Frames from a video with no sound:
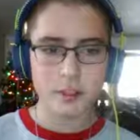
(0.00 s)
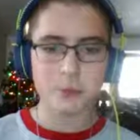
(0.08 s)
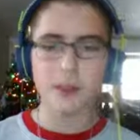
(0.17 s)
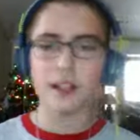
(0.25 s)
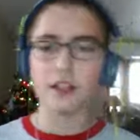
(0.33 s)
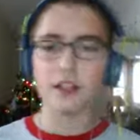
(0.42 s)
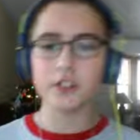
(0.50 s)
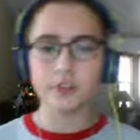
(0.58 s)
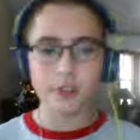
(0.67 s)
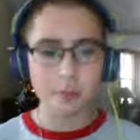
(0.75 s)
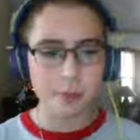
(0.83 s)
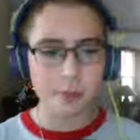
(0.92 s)
Payout
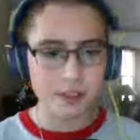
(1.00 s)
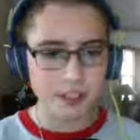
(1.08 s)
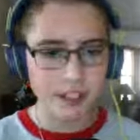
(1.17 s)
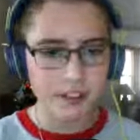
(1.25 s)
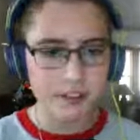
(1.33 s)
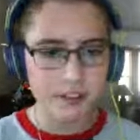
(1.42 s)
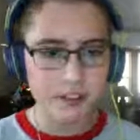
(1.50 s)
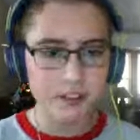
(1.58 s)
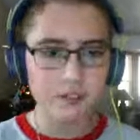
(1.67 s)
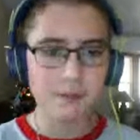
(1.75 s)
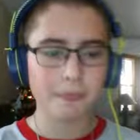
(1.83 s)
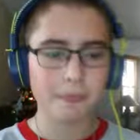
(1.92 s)
3%.
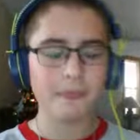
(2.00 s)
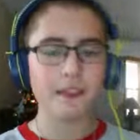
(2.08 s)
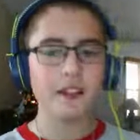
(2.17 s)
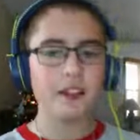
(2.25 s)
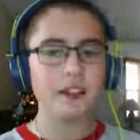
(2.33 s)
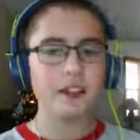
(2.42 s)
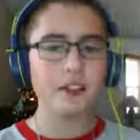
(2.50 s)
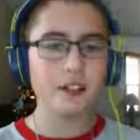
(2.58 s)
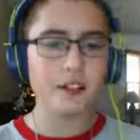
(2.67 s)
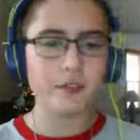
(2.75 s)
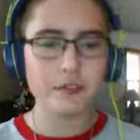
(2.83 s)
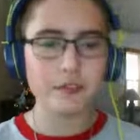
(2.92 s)
He's gonna
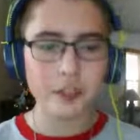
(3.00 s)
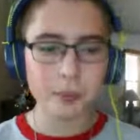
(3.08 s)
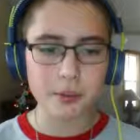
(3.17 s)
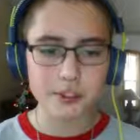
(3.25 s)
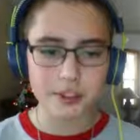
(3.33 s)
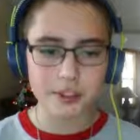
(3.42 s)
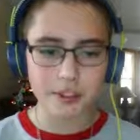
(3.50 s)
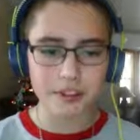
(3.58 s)
get 3%.